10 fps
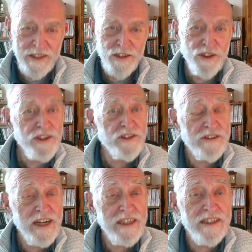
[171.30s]
She's
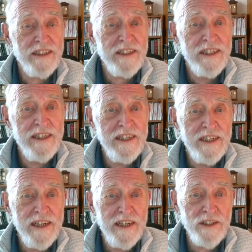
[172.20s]
right,
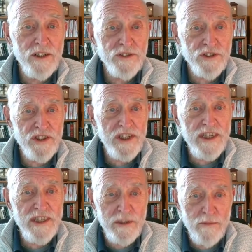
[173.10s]
and you'll
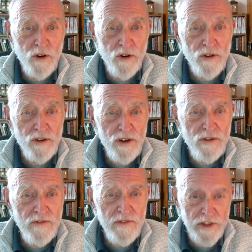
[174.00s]
see them all
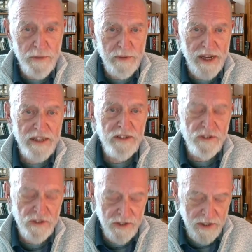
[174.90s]
over the
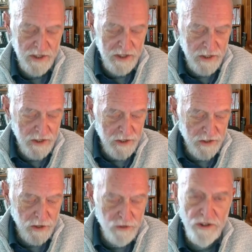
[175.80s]
place,
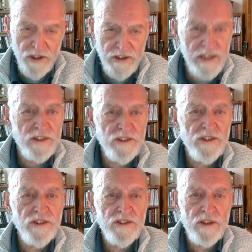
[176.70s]
those
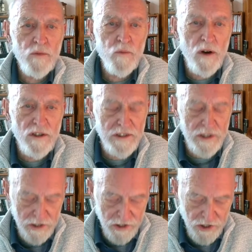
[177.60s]
creatures that
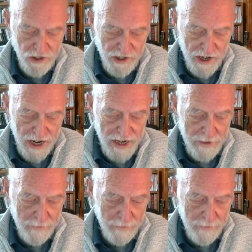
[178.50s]
wandered astray.